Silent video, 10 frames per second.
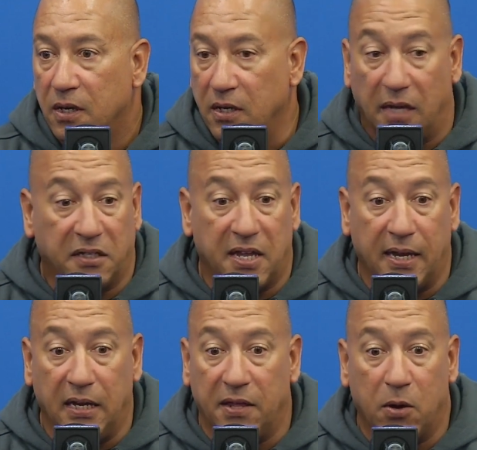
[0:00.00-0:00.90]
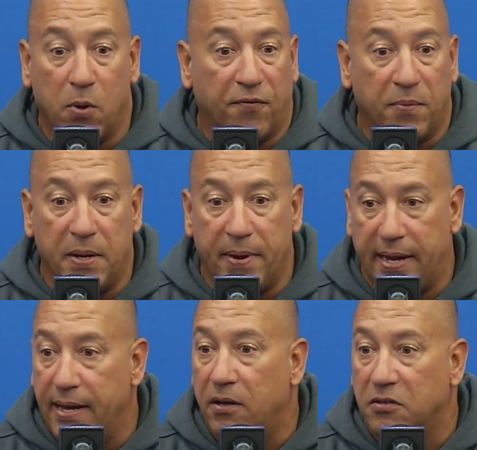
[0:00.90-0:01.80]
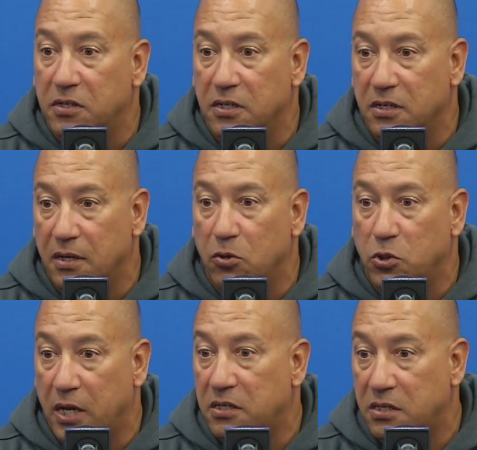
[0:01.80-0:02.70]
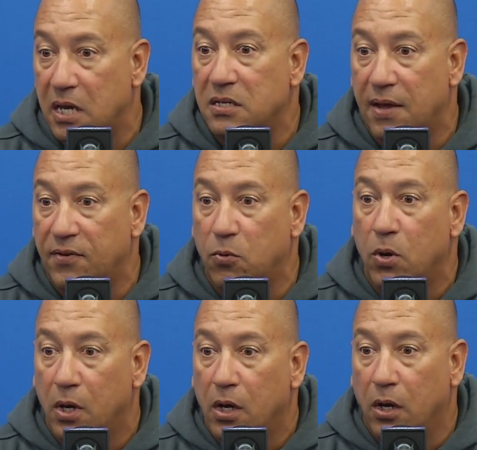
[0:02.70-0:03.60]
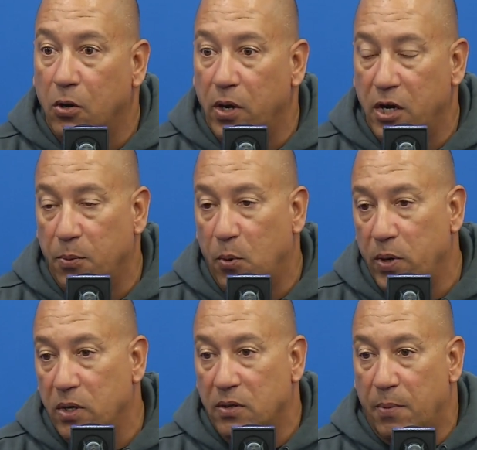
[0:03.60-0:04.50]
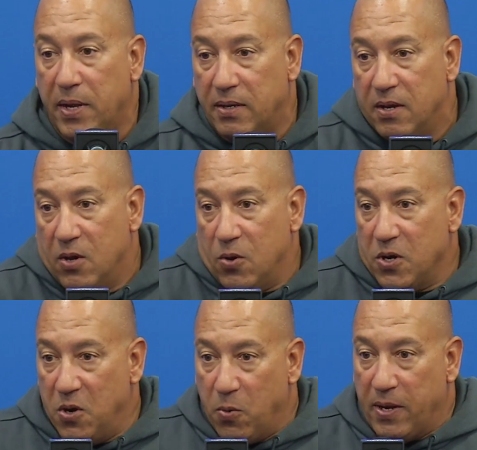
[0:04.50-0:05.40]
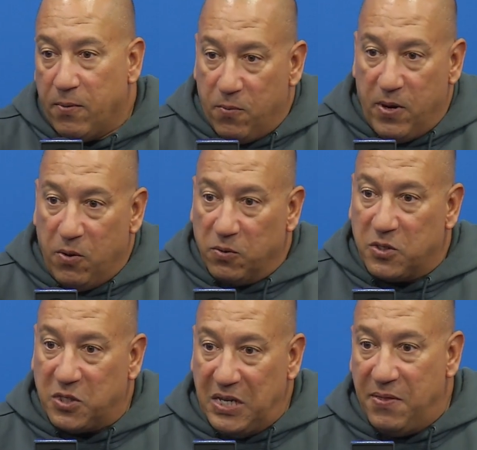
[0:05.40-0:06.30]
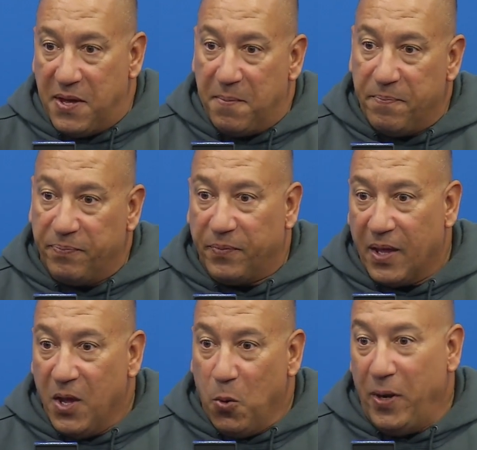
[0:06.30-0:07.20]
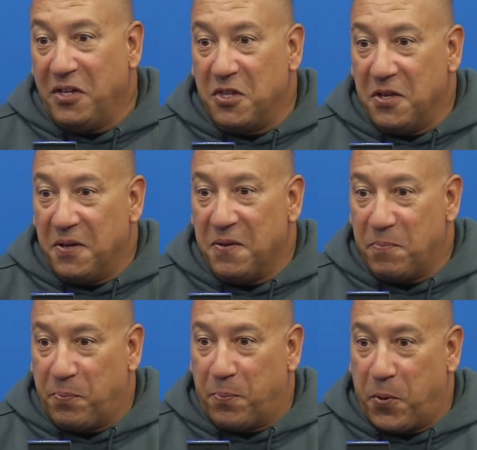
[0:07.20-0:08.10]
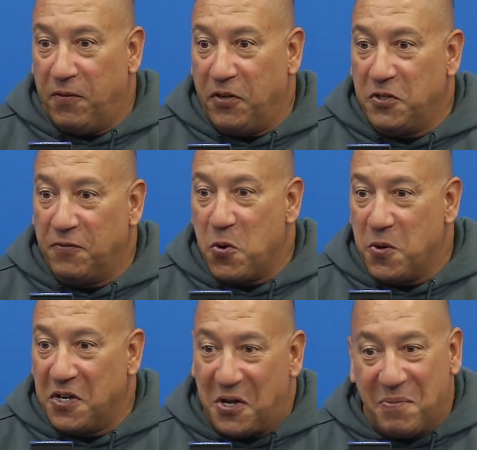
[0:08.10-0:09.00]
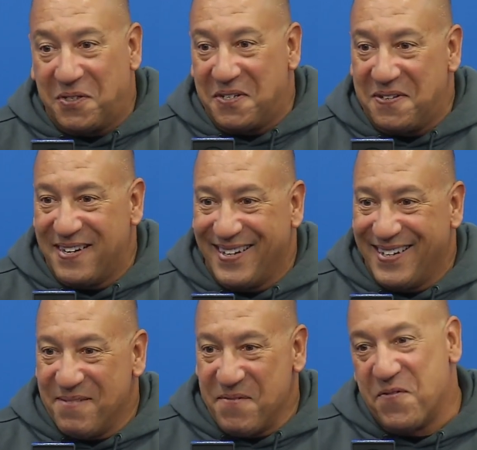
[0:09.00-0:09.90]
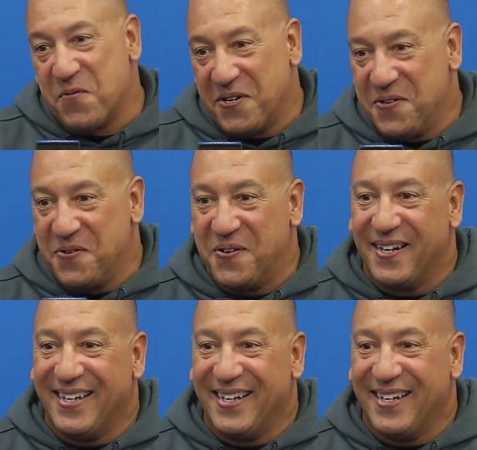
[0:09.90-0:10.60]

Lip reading: Not to take anything away from anybody else, because I know Texas State's having a great year, but we don't, I mean, you know, we don't see them. We get the privilege of going to Clemson before we do